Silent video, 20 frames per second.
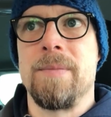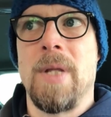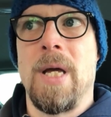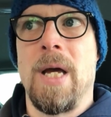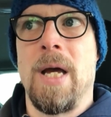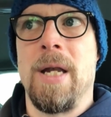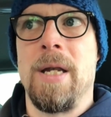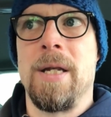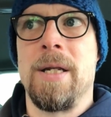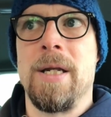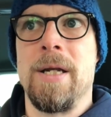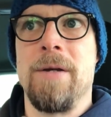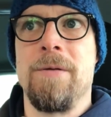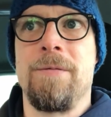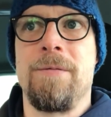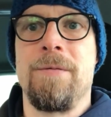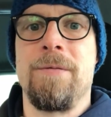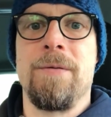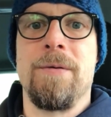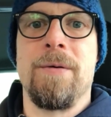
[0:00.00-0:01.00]
And
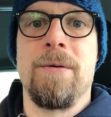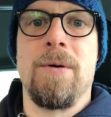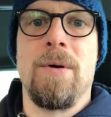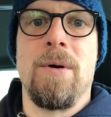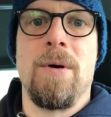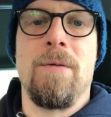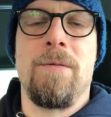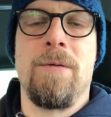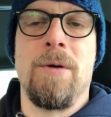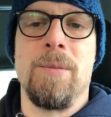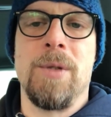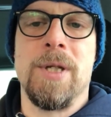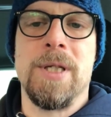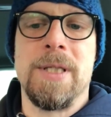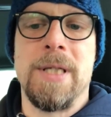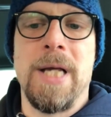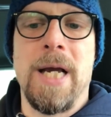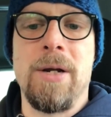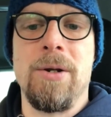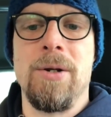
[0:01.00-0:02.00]
if from the
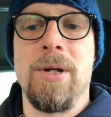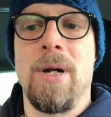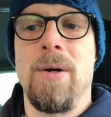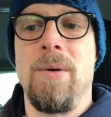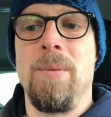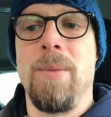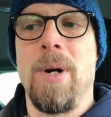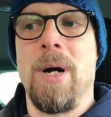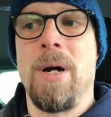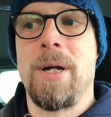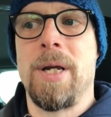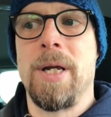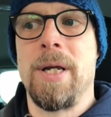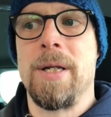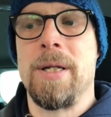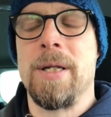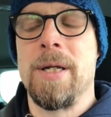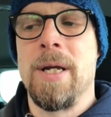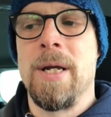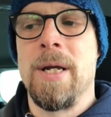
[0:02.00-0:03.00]
secondary market